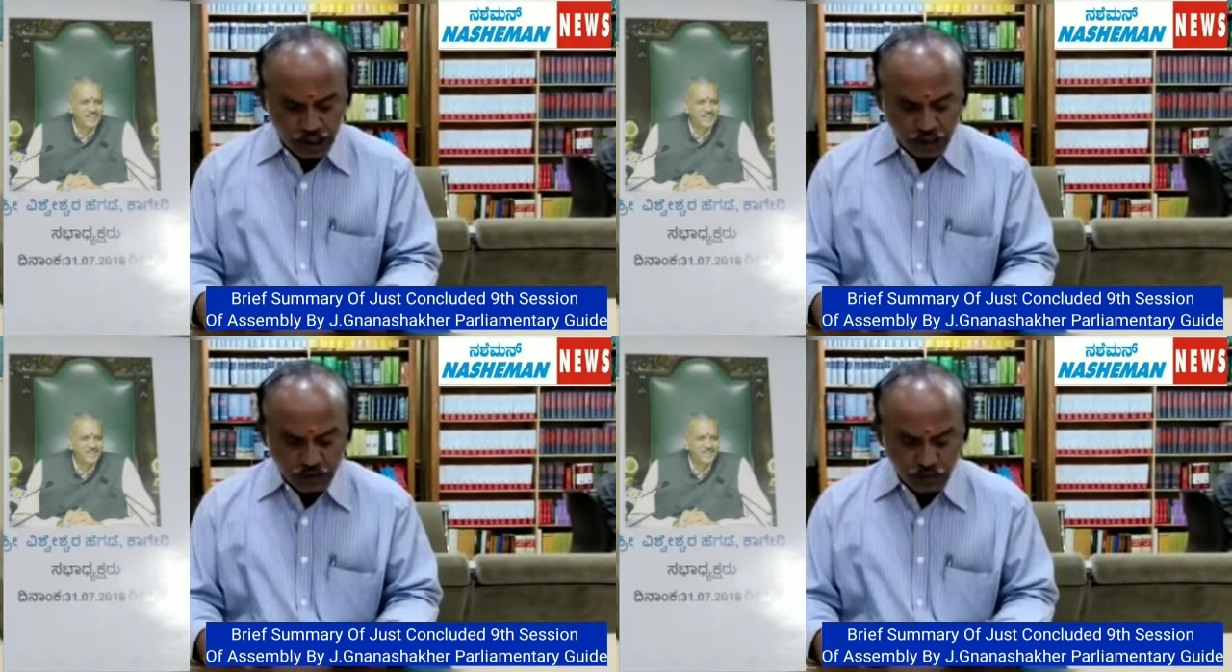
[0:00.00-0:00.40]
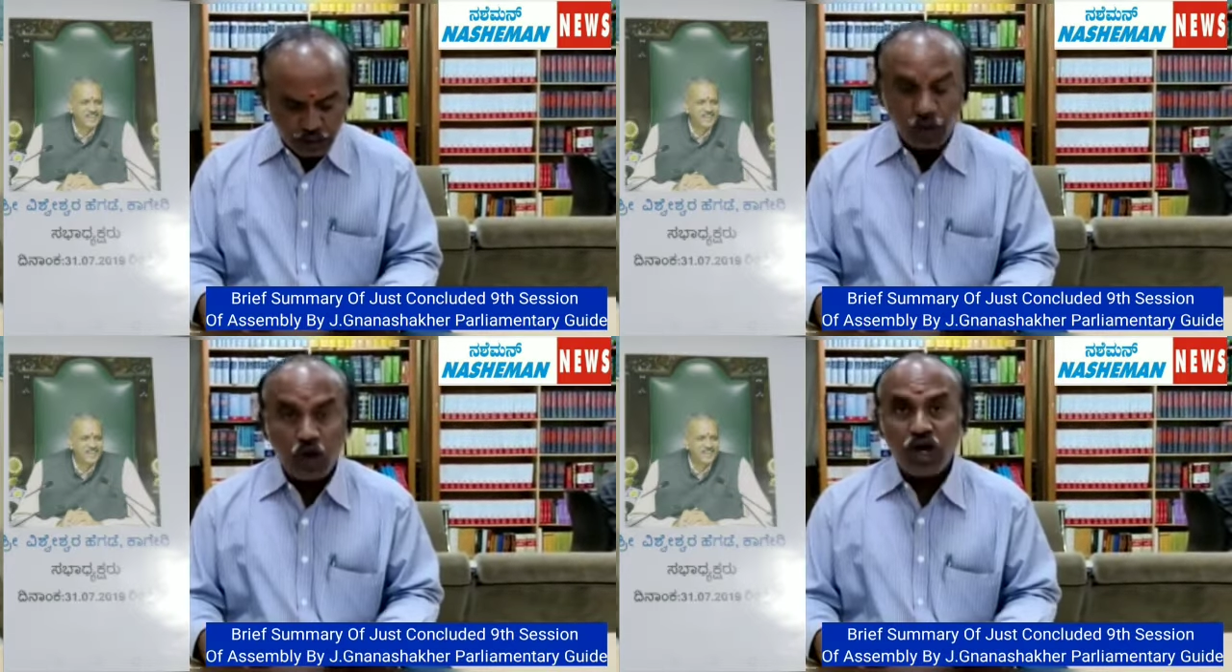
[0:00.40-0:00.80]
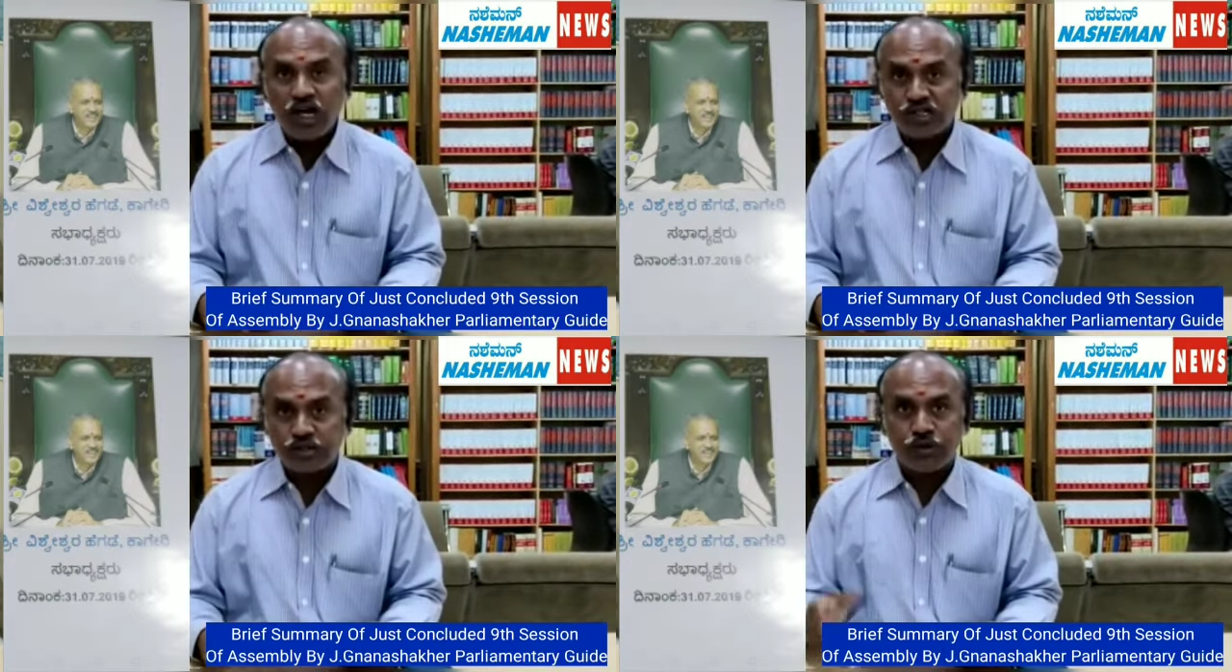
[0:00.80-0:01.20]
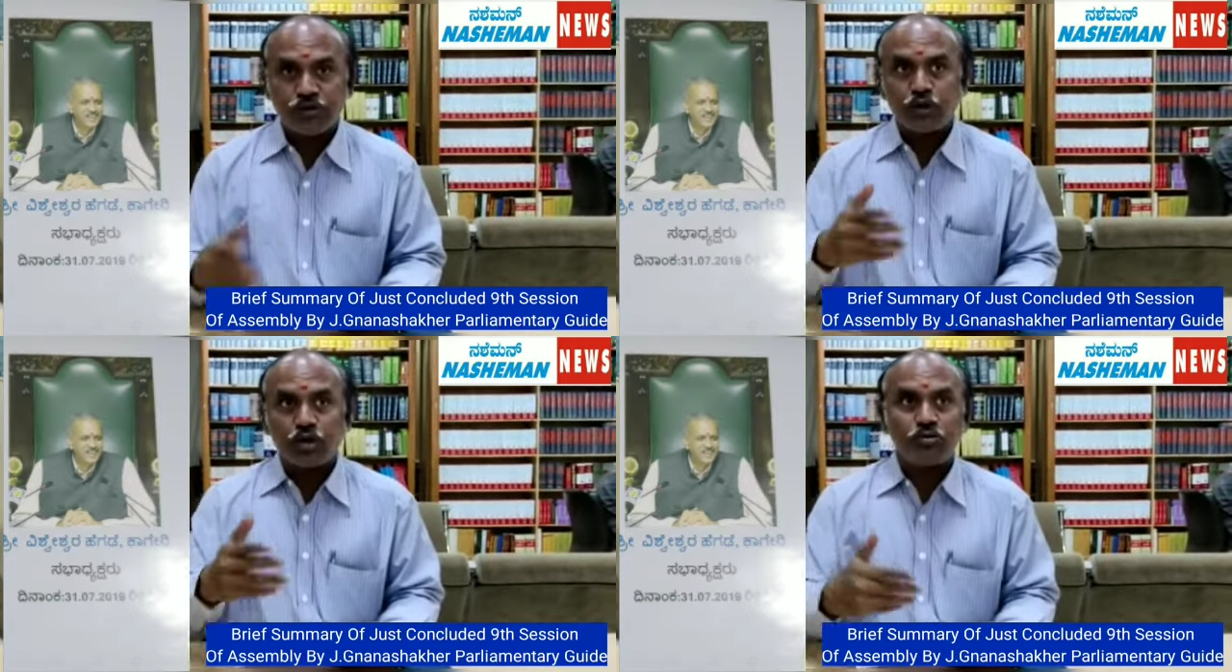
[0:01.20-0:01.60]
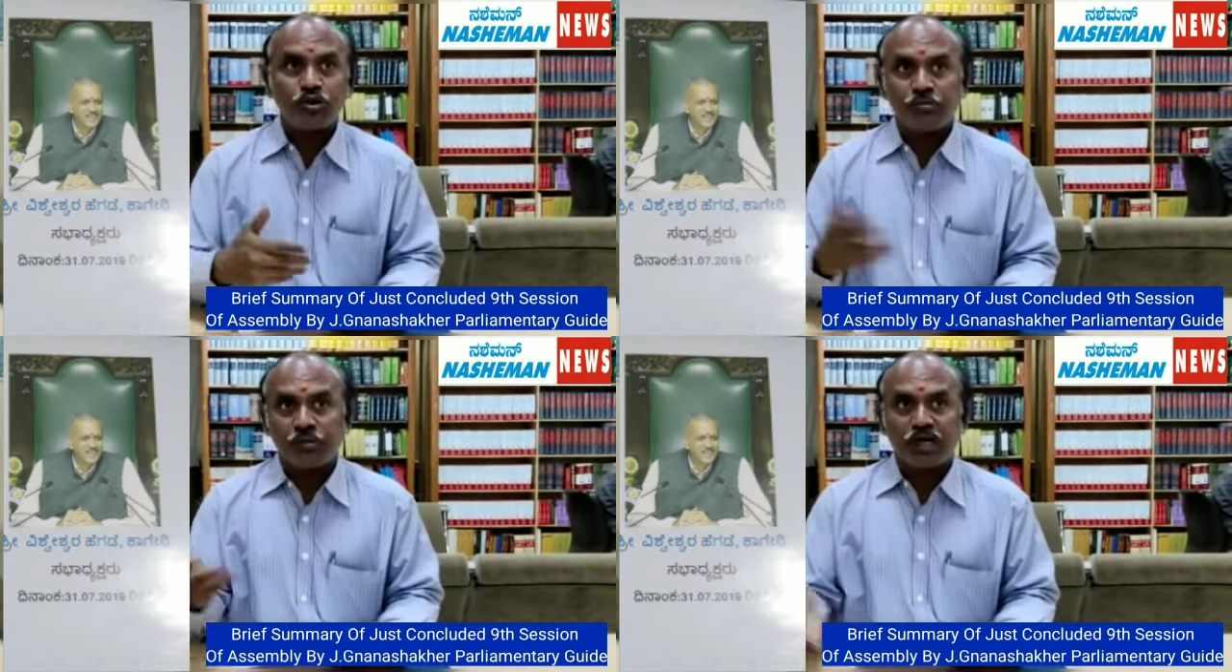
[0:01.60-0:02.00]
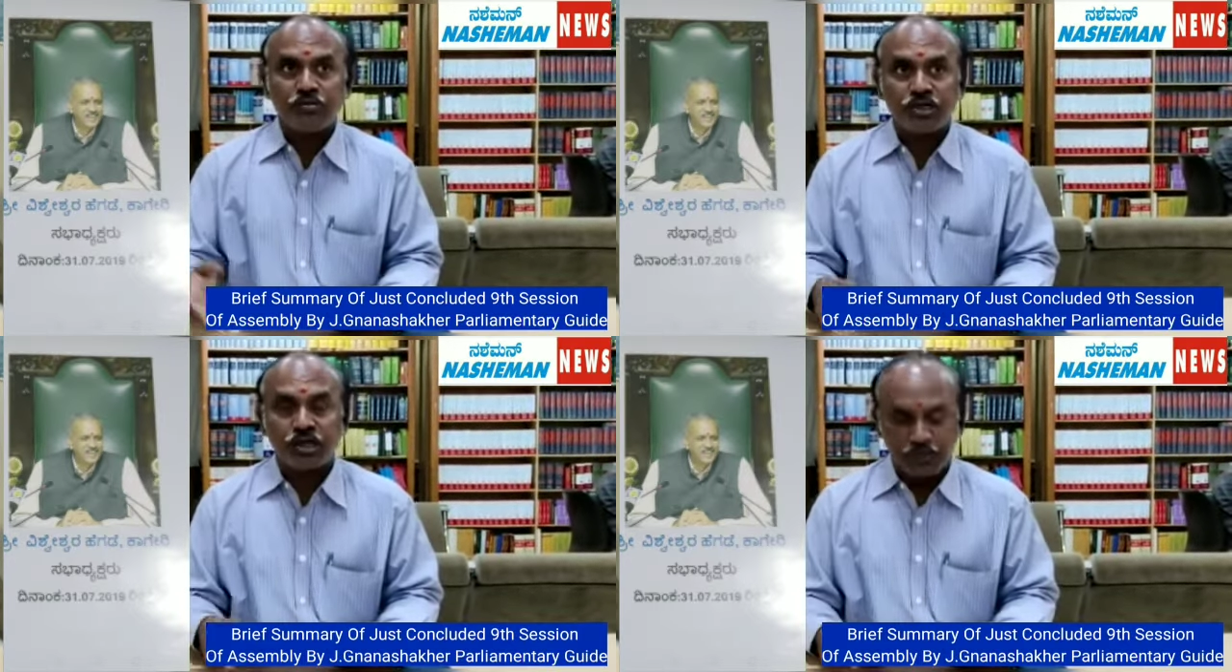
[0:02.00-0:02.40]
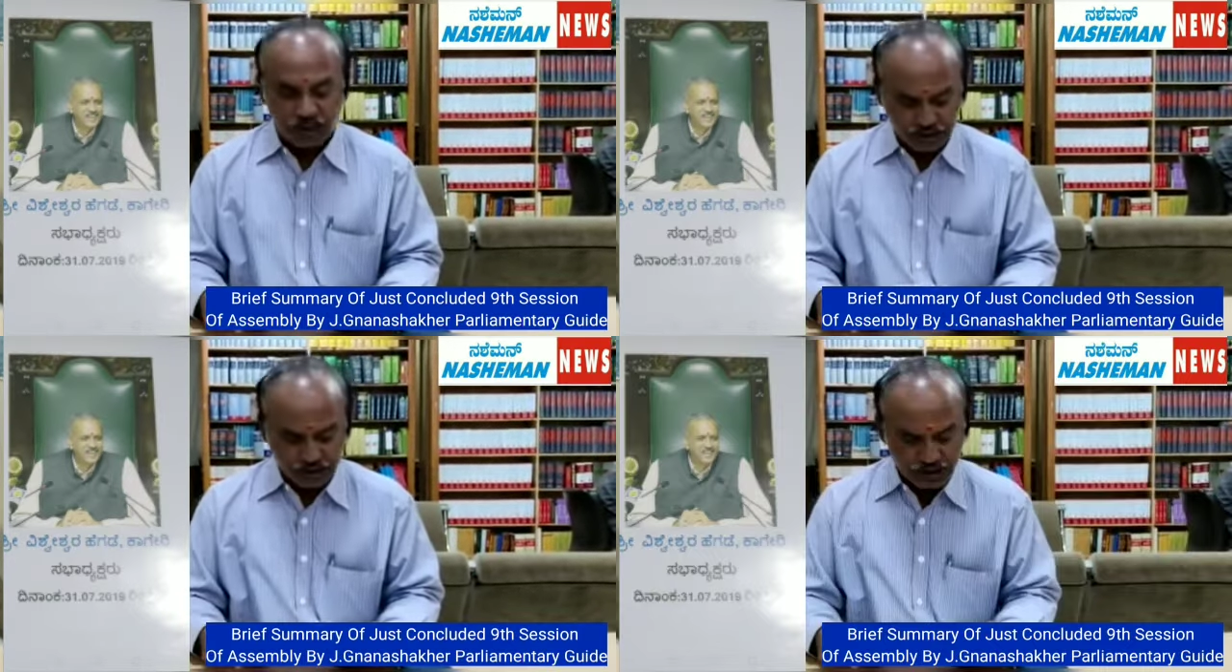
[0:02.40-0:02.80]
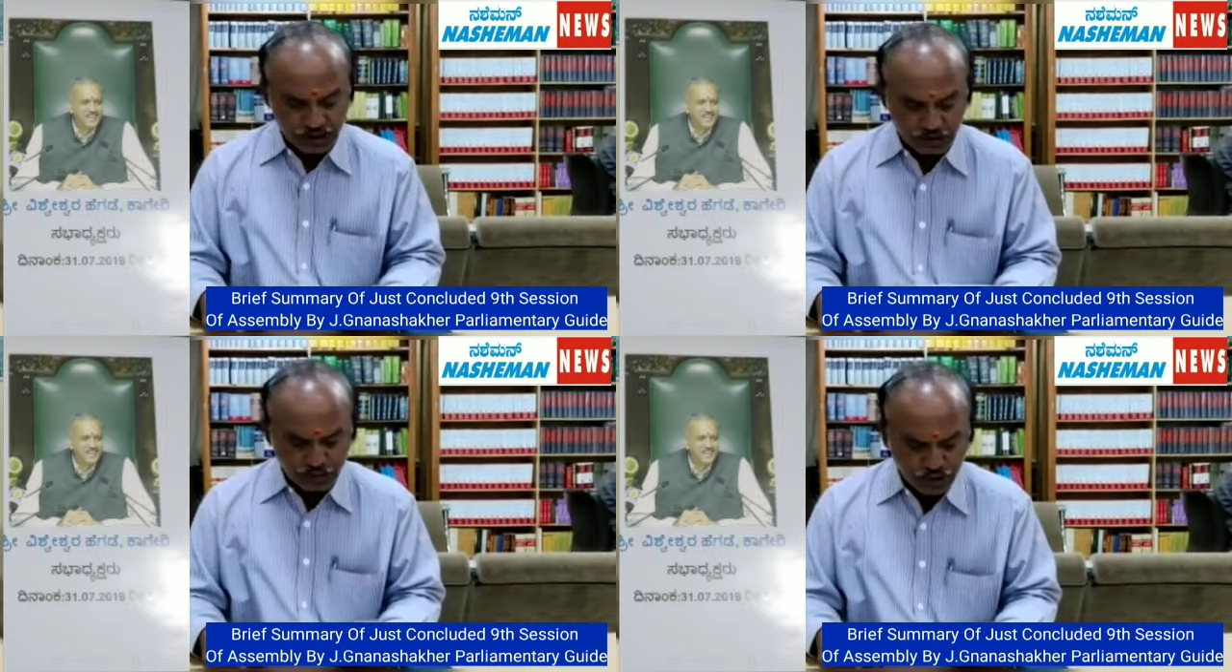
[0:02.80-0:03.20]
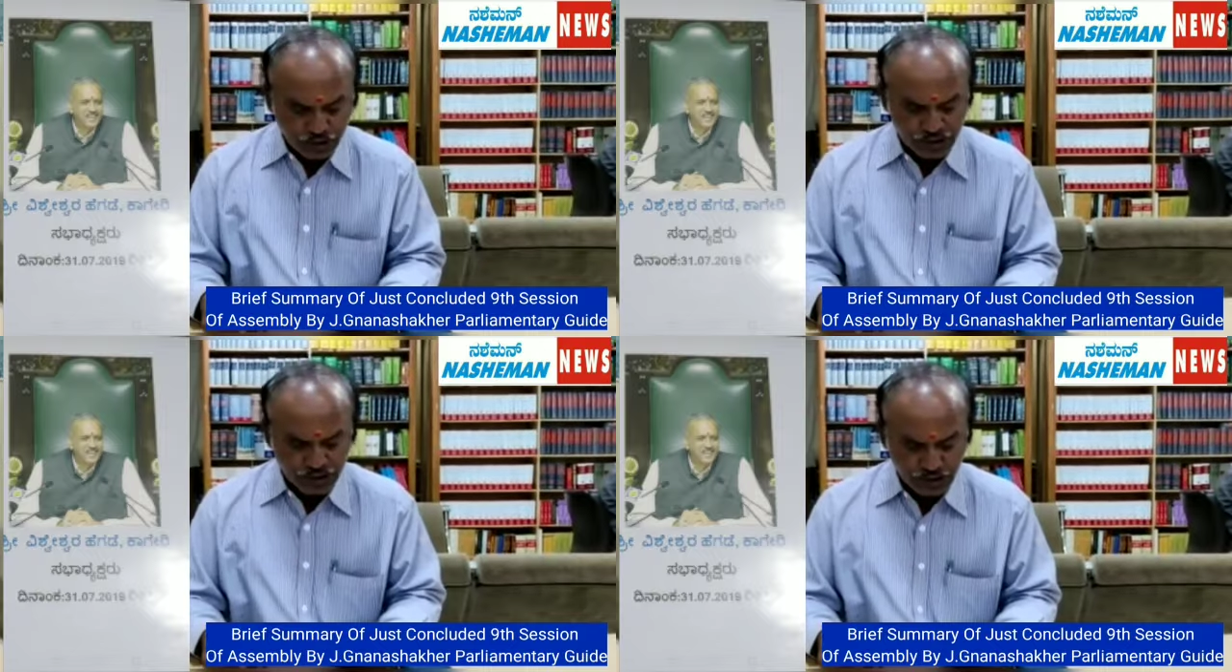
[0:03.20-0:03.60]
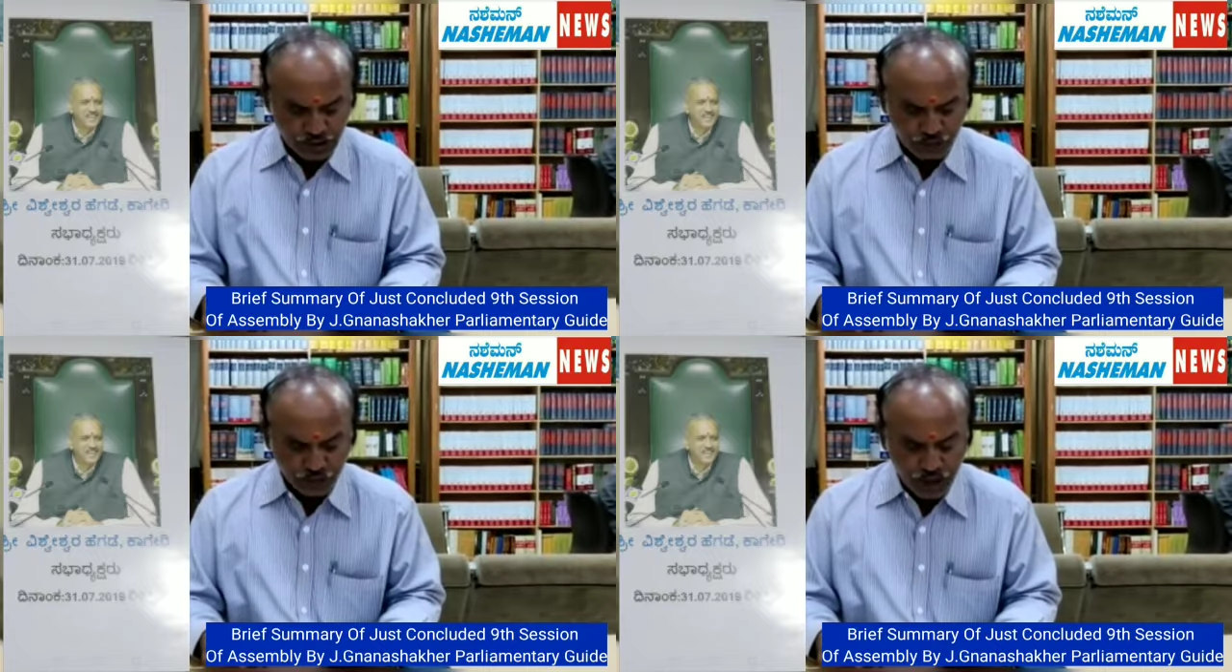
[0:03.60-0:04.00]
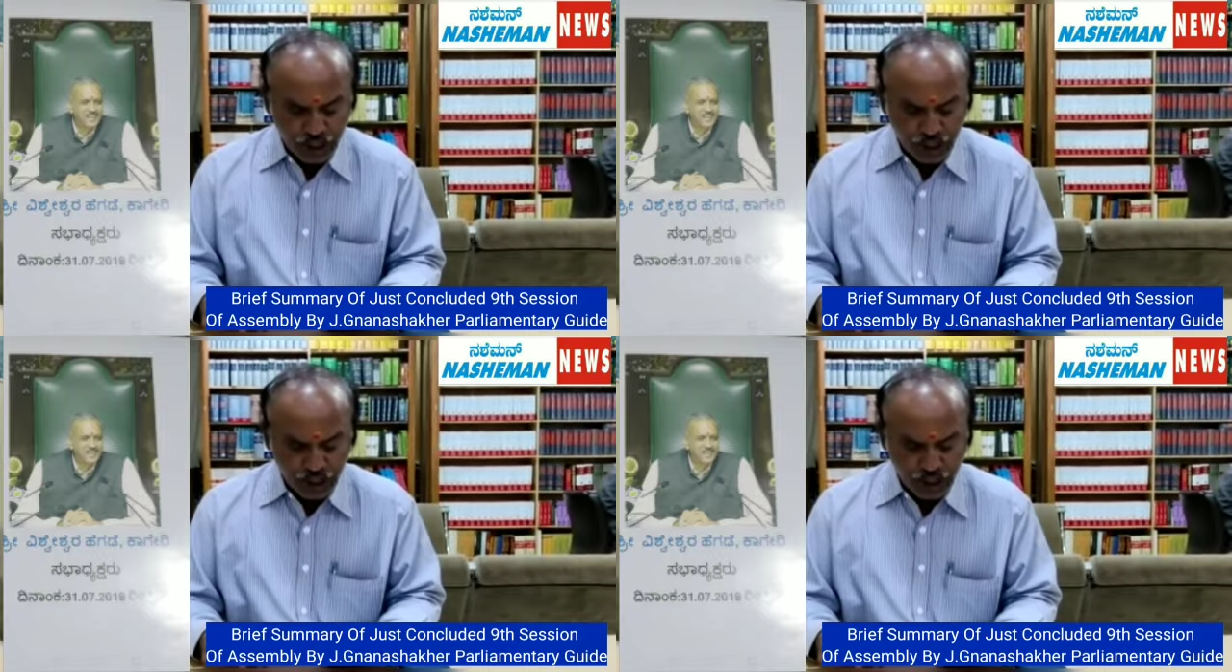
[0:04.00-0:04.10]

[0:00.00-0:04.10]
And more or less, when we talk about the parliamentary practices and procedures,